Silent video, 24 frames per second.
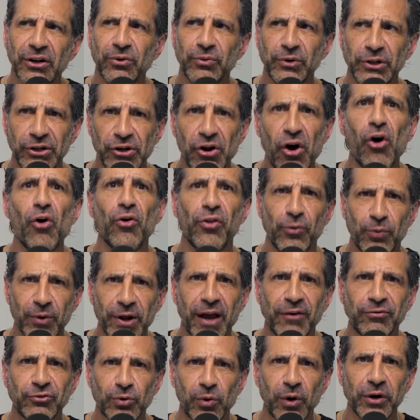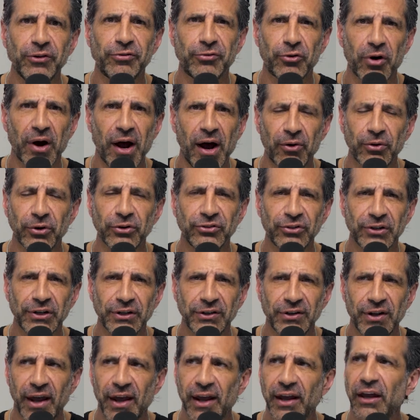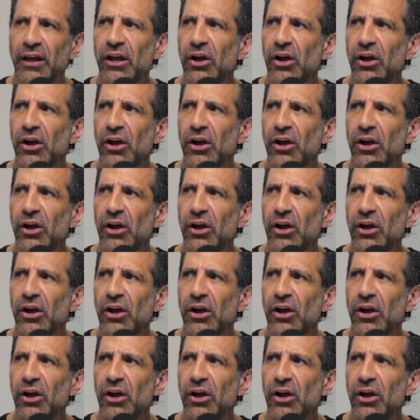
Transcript: We know that we have twenty-four hours in a day.